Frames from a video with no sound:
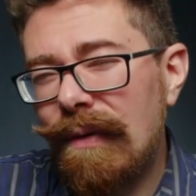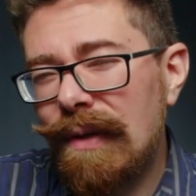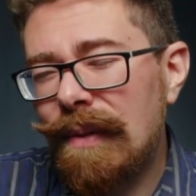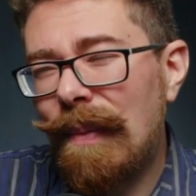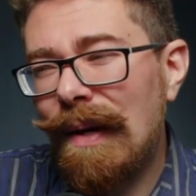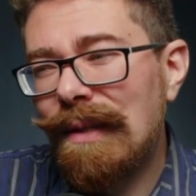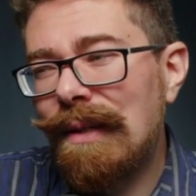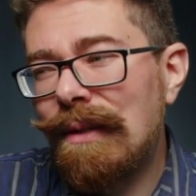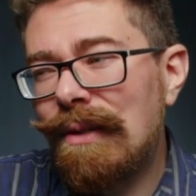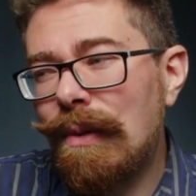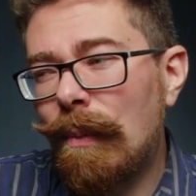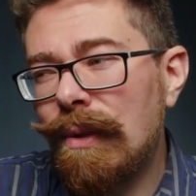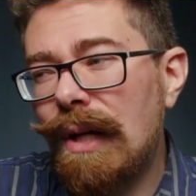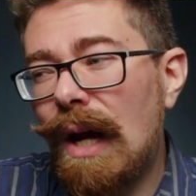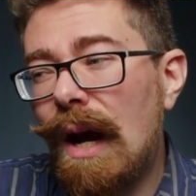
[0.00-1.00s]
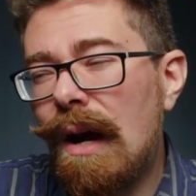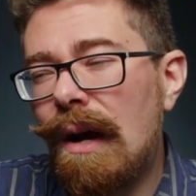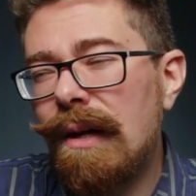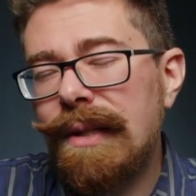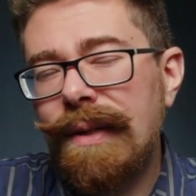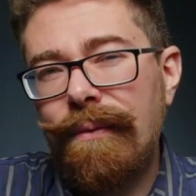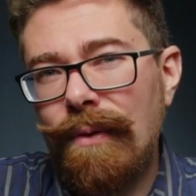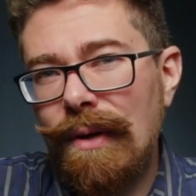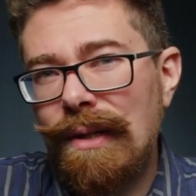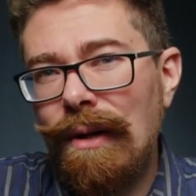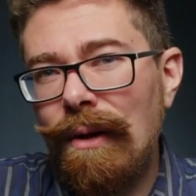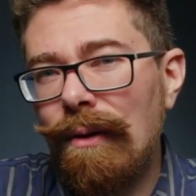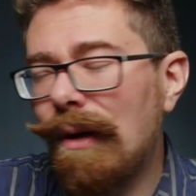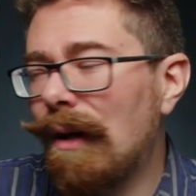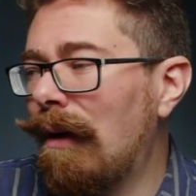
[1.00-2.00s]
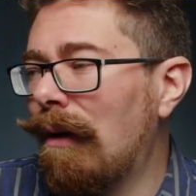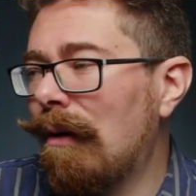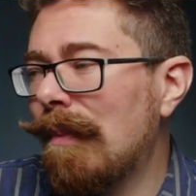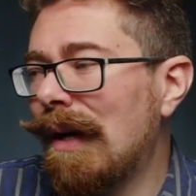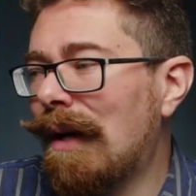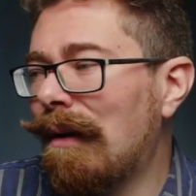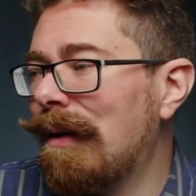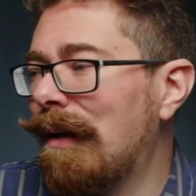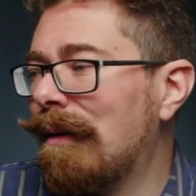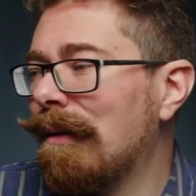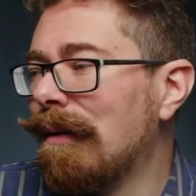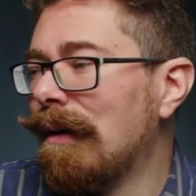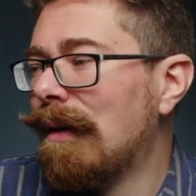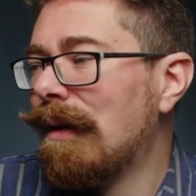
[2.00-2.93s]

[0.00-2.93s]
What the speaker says: expected someone to ask for it to look a little bit cleaner.